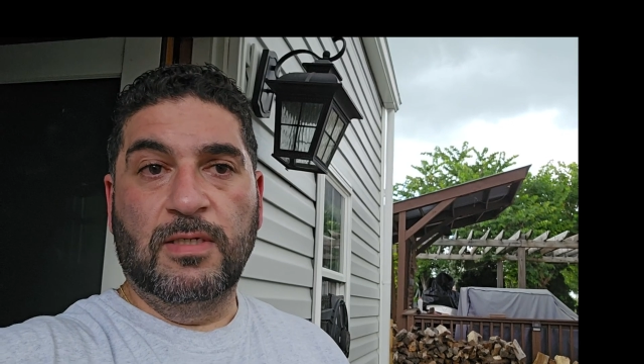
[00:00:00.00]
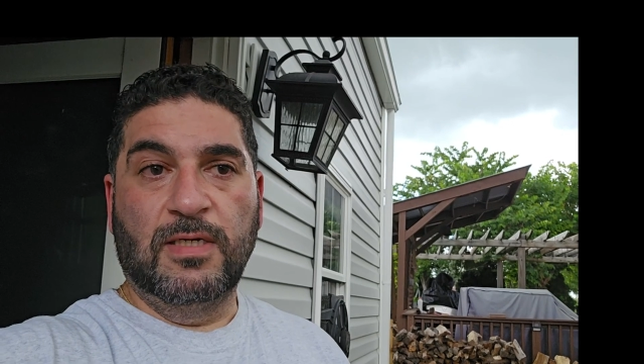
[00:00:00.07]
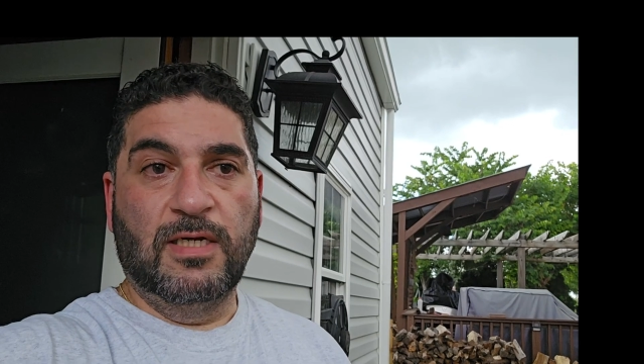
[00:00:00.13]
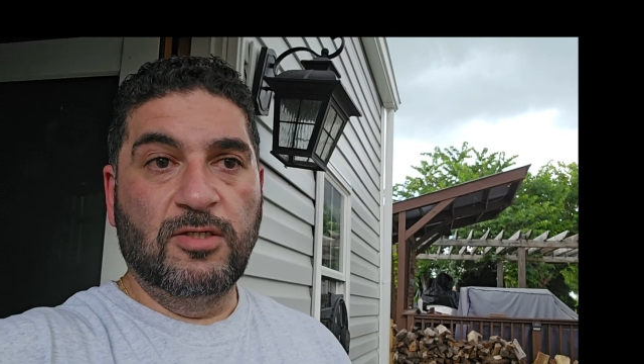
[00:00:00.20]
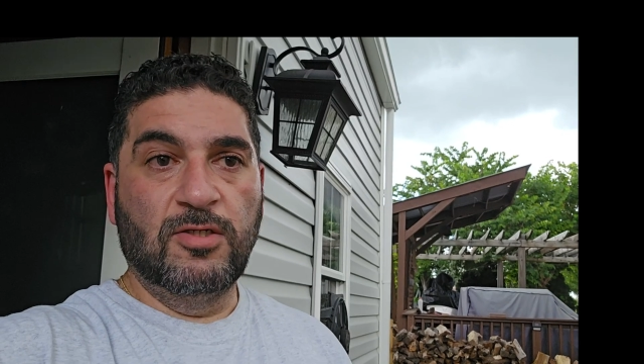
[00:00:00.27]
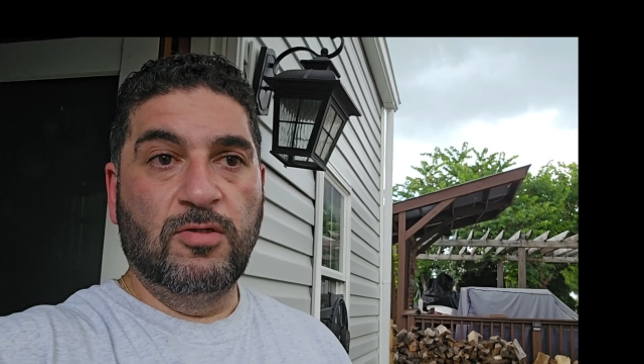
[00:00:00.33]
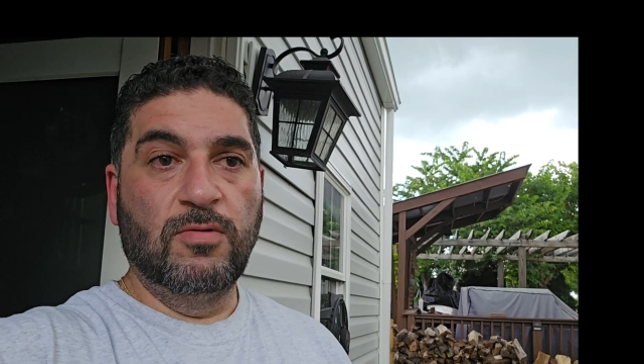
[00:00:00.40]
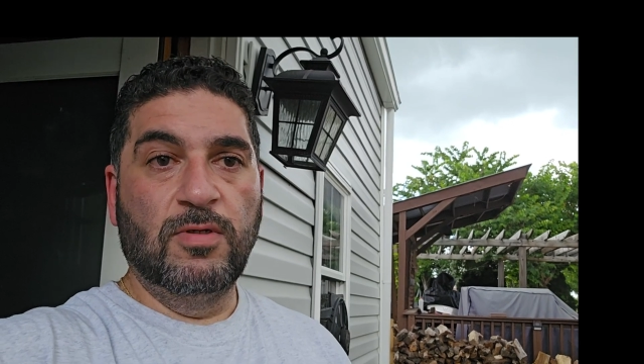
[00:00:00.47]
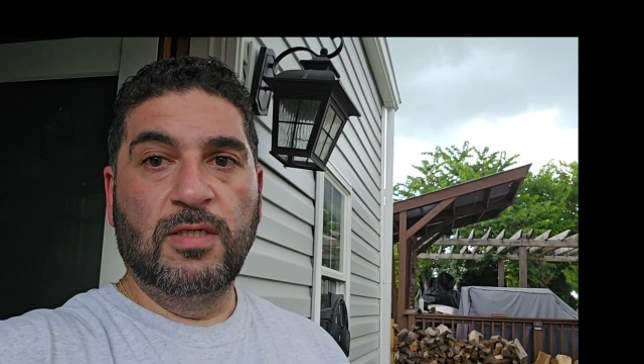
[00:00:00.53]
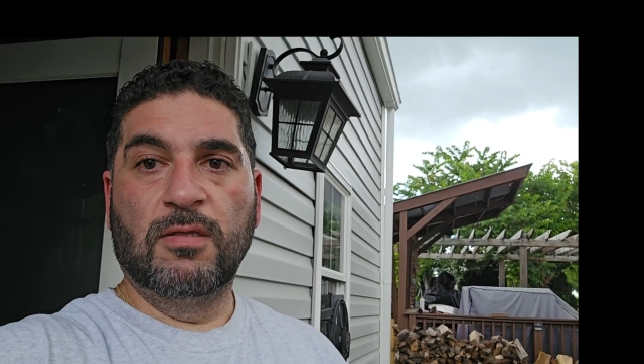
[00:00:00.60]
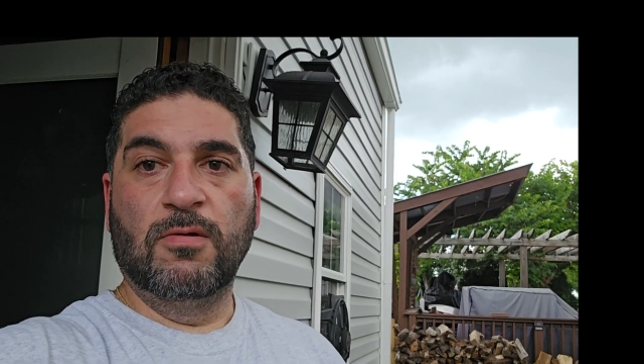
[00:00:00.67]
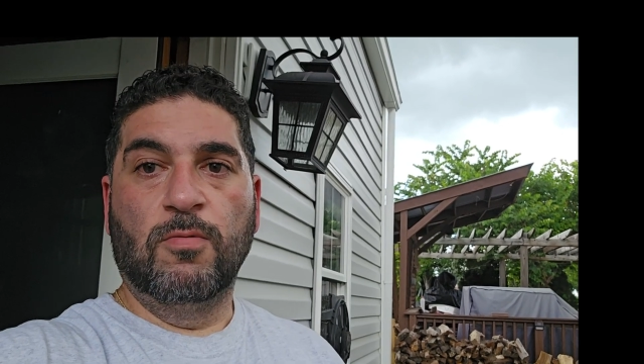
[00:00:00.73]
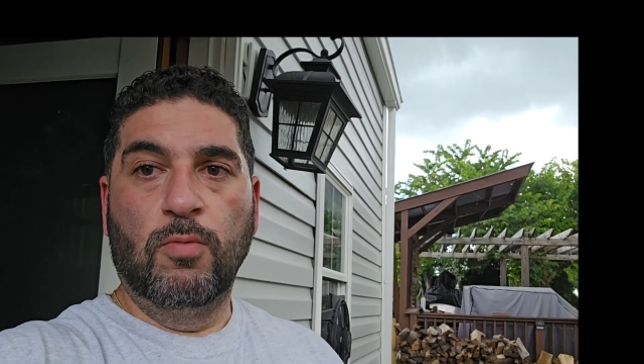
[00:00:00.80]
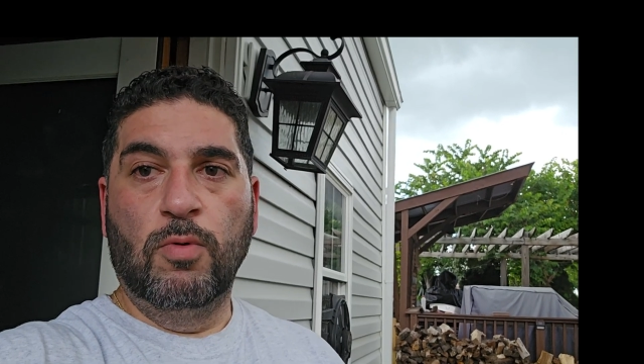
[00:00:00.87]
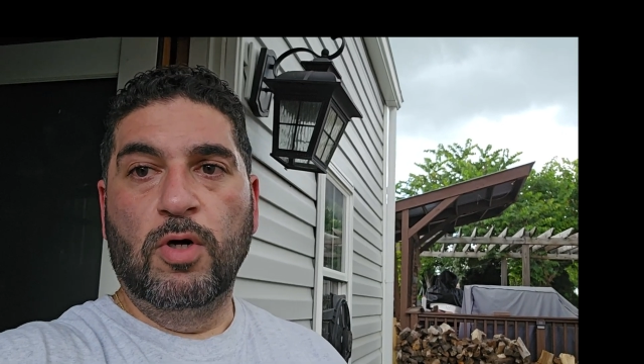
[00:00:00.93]
next to it,
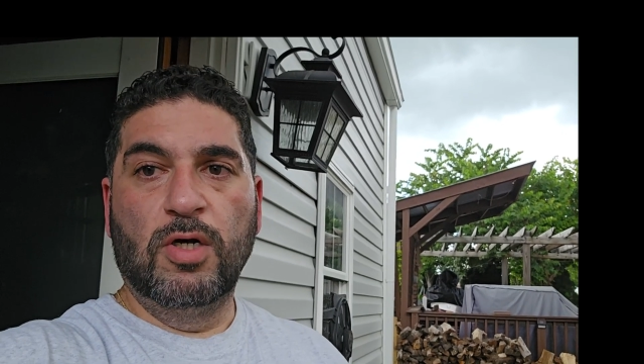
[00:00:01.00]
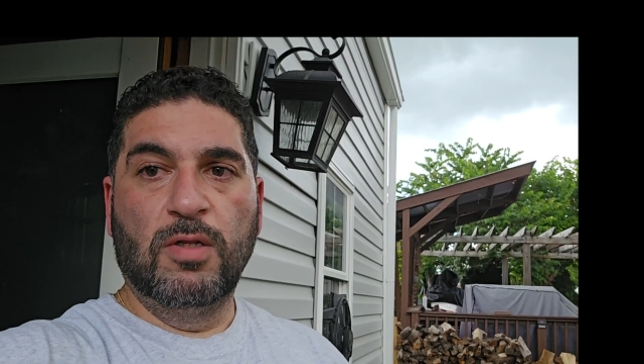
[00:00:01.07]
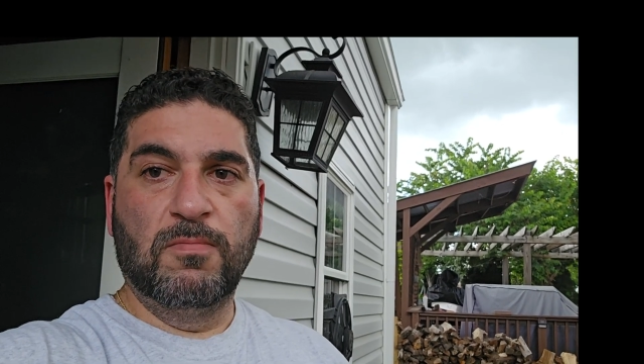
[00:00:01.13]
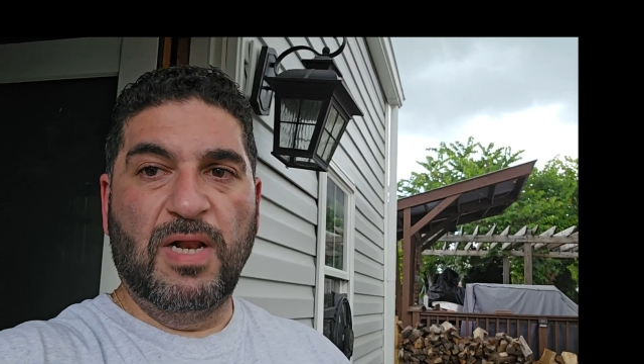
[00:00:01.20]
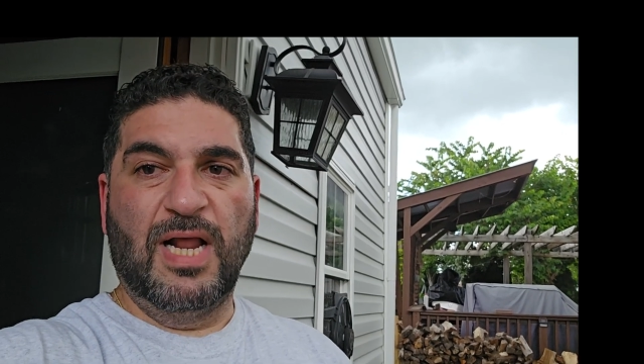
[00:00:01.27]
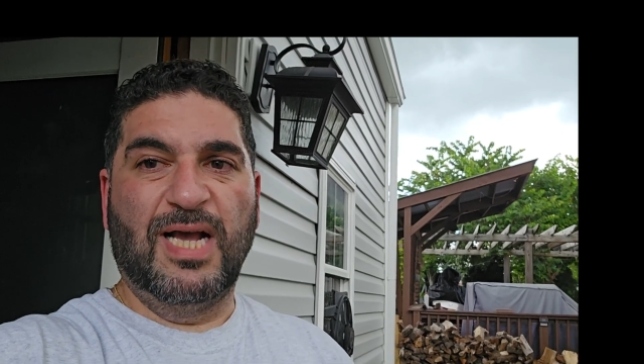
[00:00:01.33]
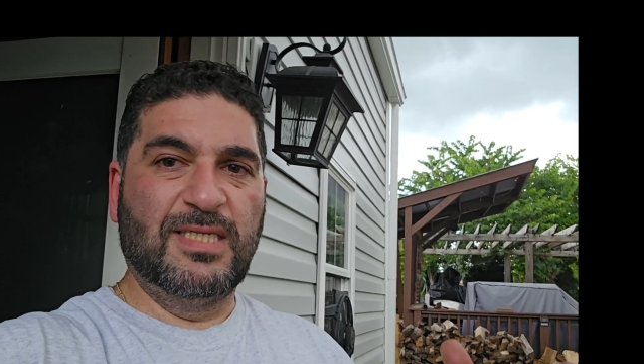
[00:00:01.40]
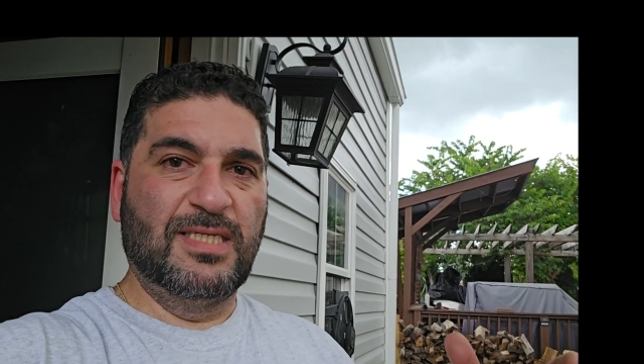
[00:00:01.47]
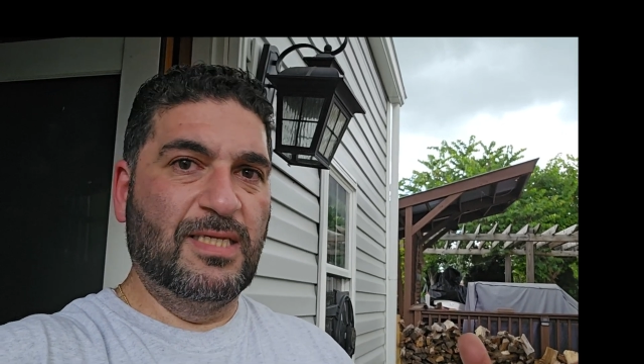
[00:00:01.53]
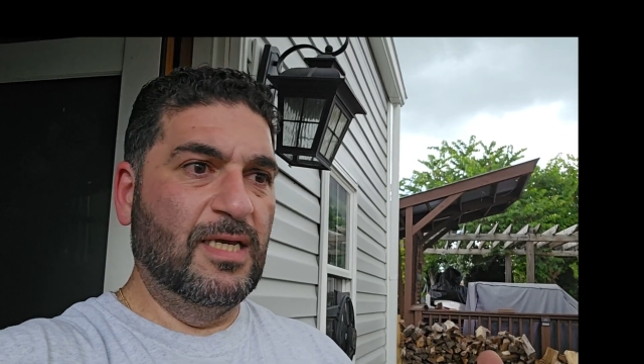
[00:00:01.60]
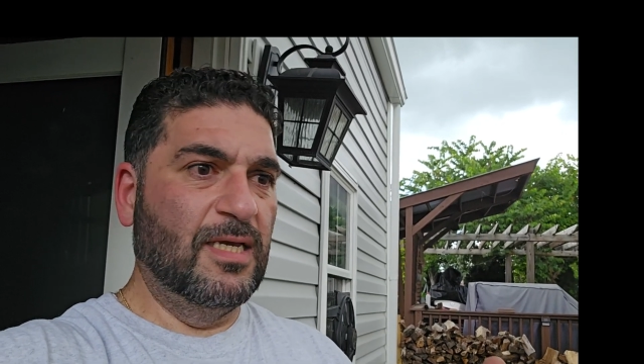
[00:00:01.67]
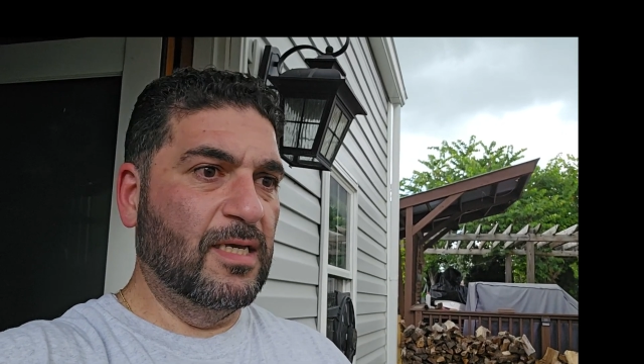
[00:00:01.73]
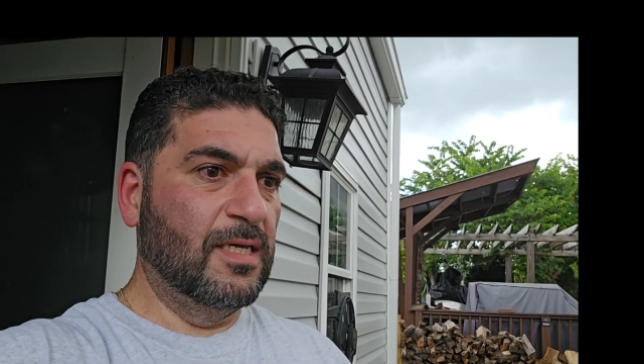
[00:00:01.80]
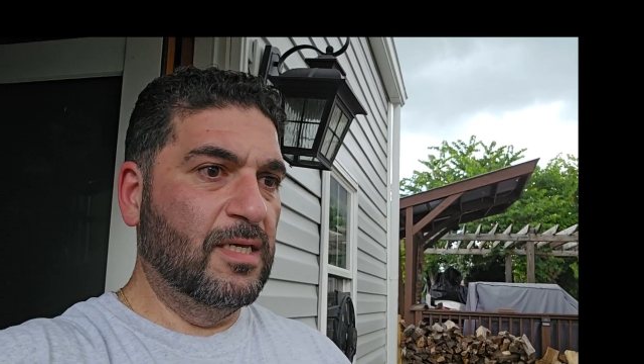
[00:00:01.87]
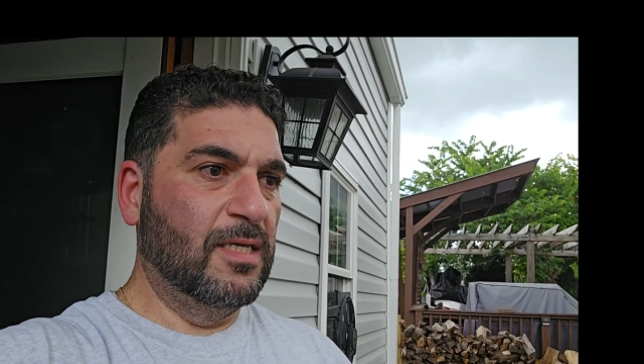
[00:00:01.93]
wood,
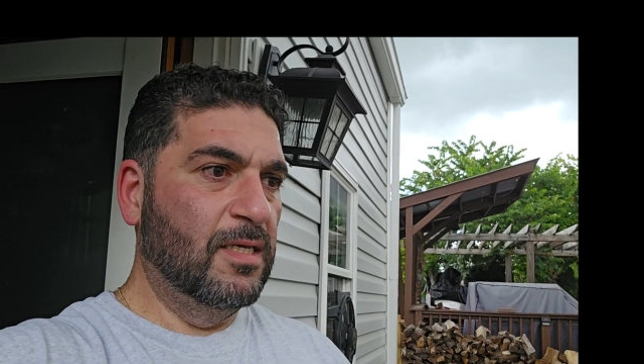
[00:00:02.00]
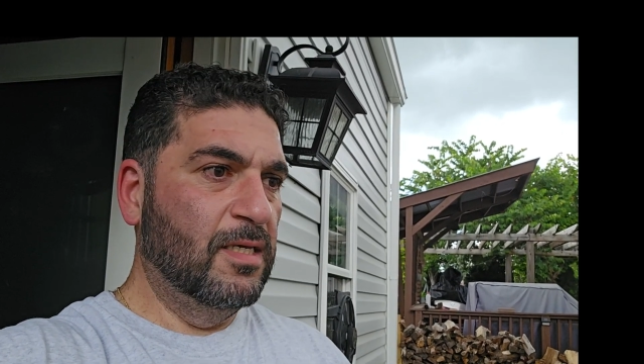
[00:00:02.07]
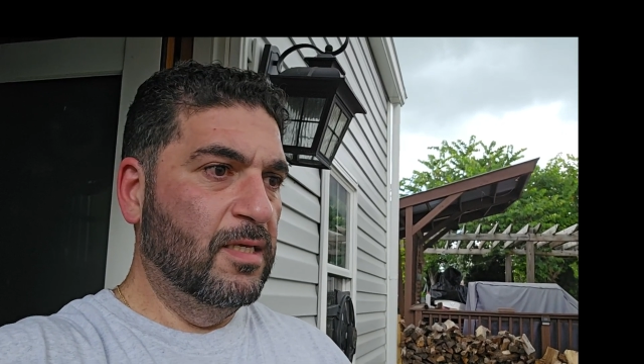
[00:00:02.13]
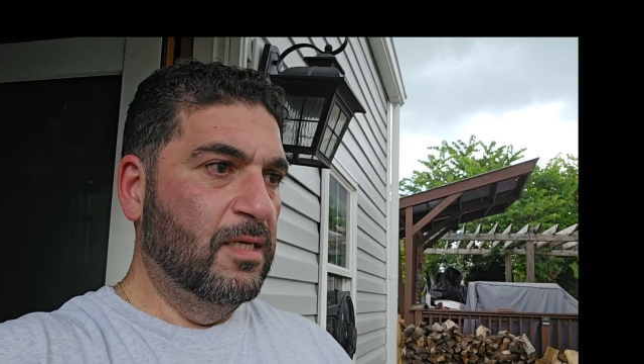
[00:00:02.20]
plastic,